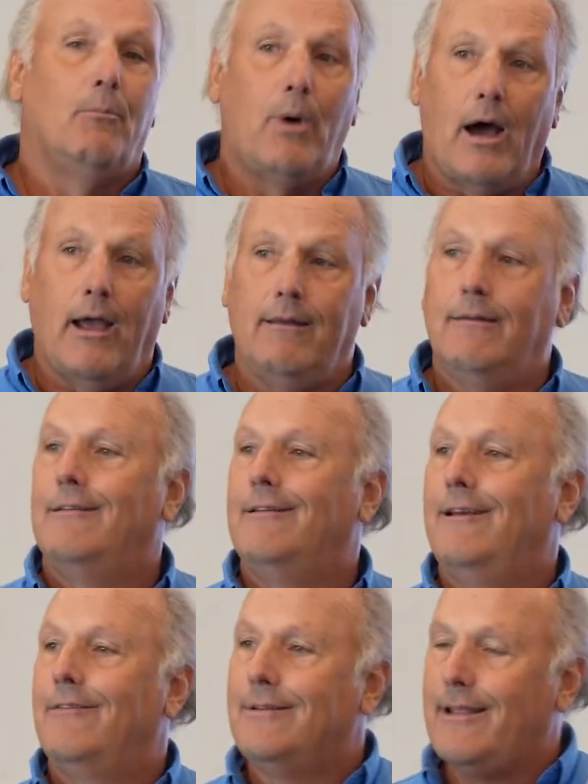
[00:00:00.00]
But
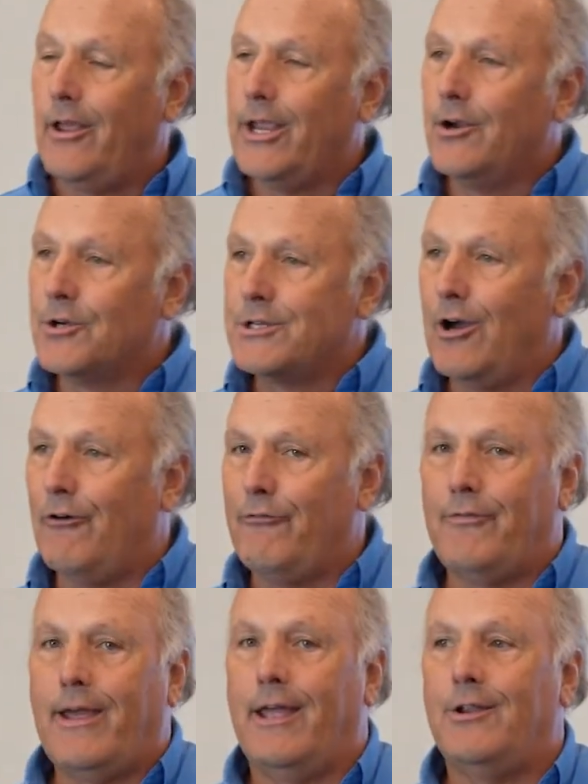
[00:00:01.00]
telling
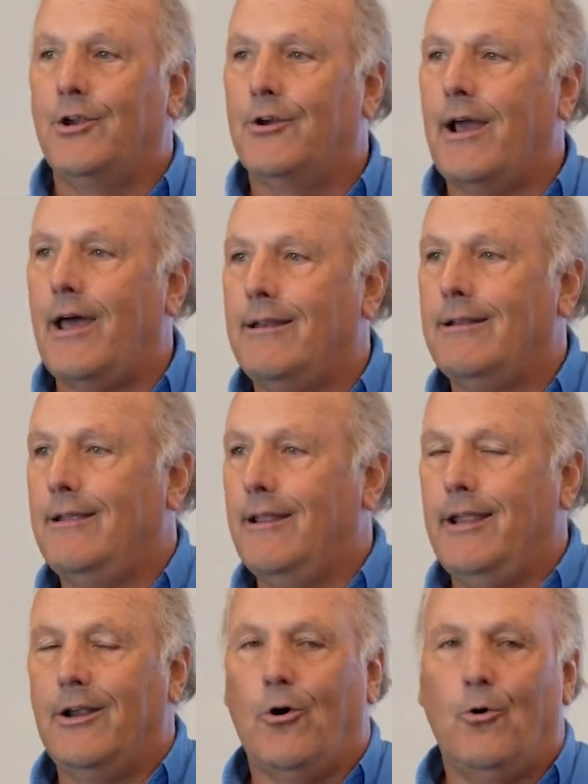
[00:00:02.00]
yourself that you're not
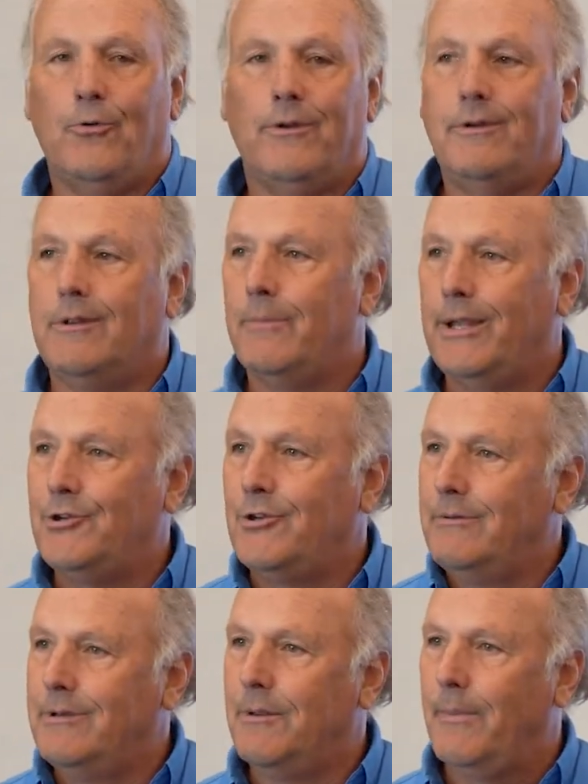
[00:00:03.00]
getting old and
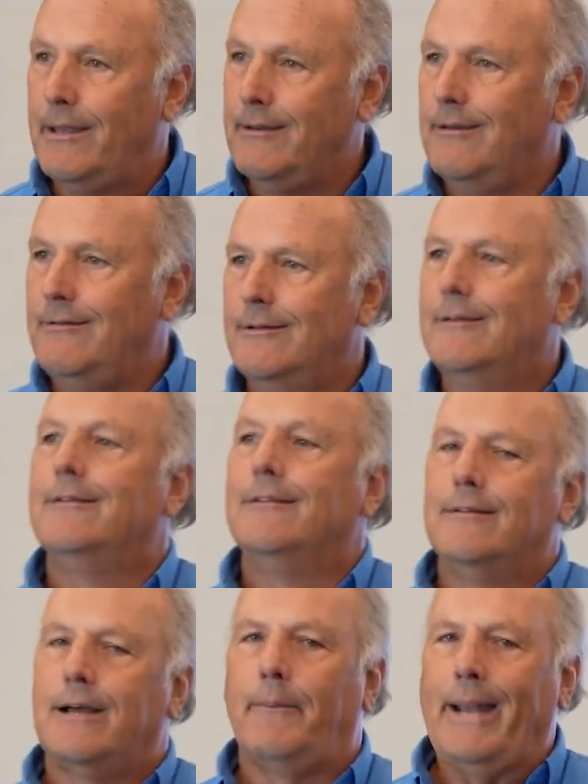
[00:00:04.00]
demented,
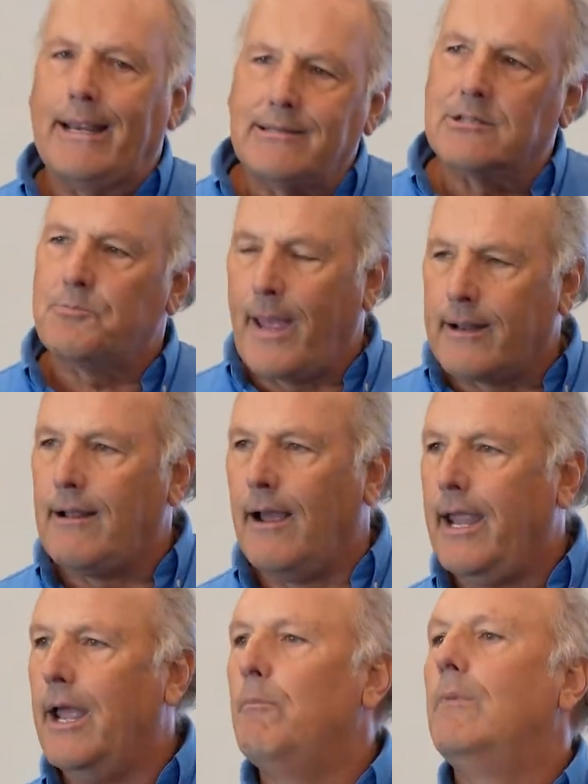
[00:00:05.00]
I mean, I suspect
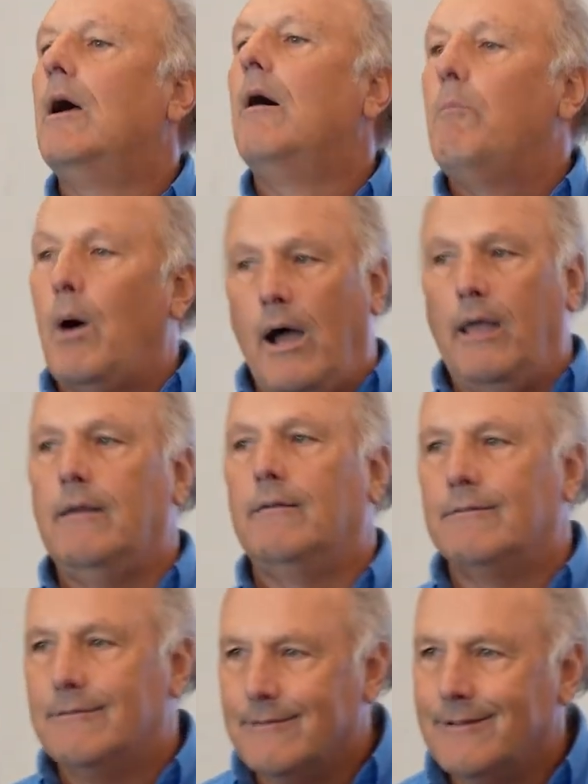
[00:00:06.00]
I am, but
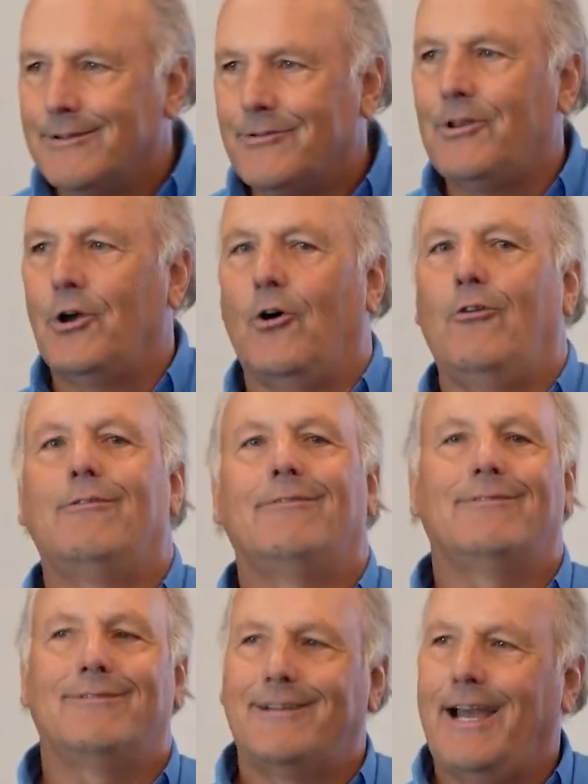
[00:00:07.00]
still,
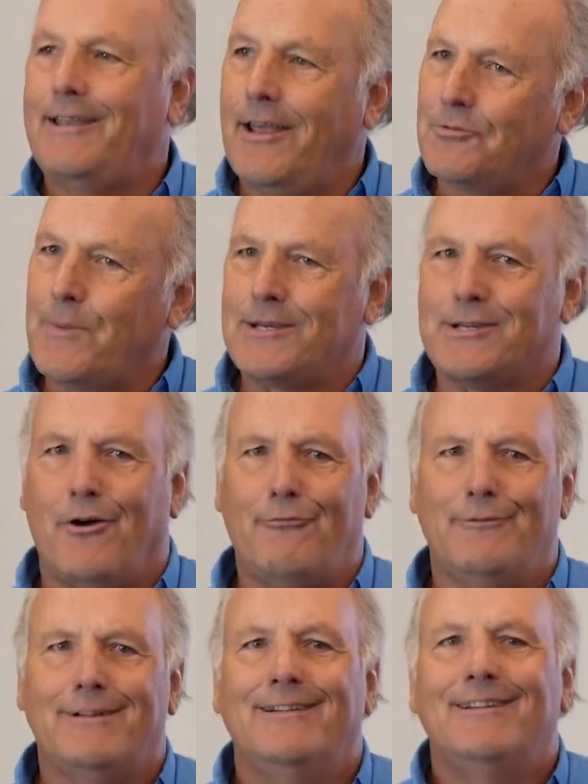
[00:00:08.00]
I test
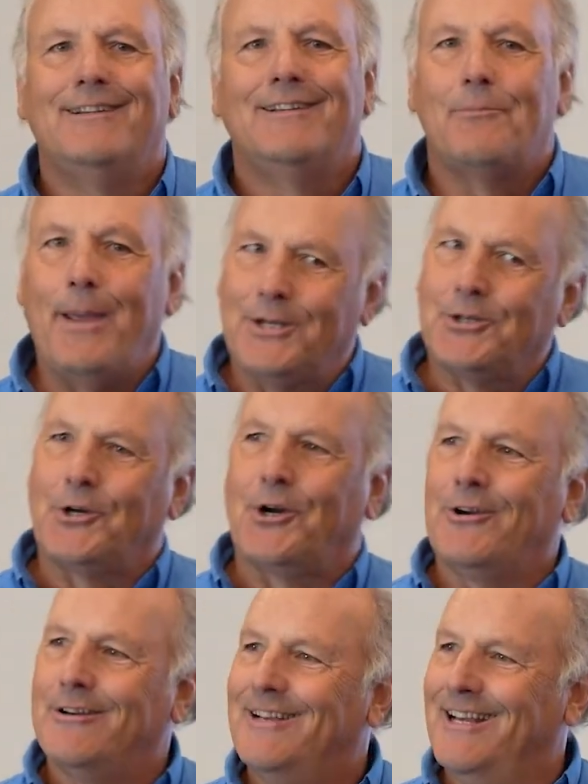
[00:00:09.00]
myself to make
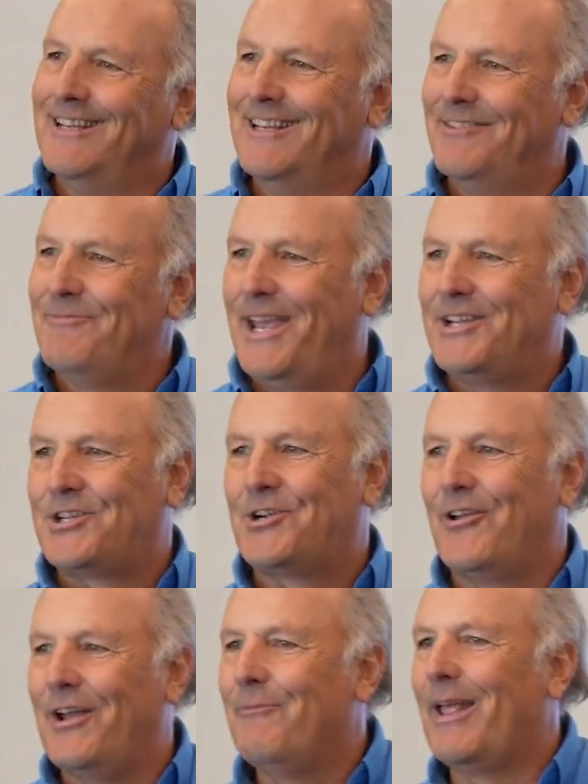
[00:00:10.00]
sure
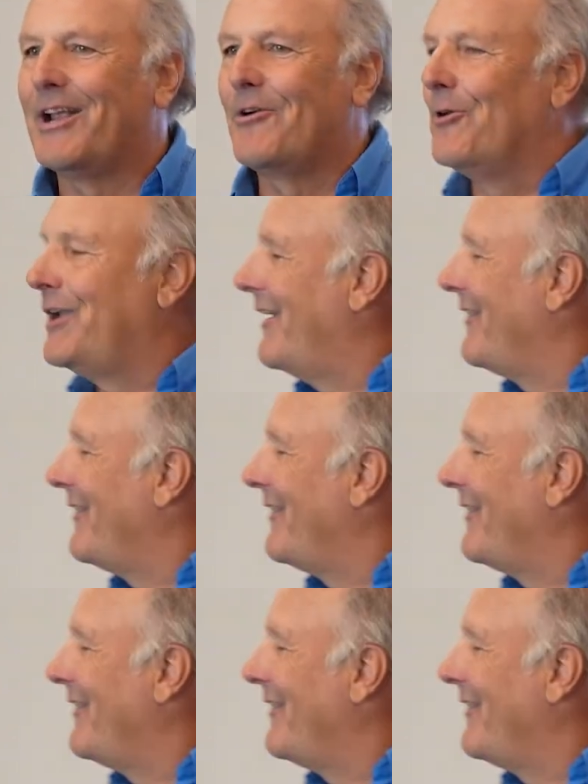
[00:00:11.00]
I'm not going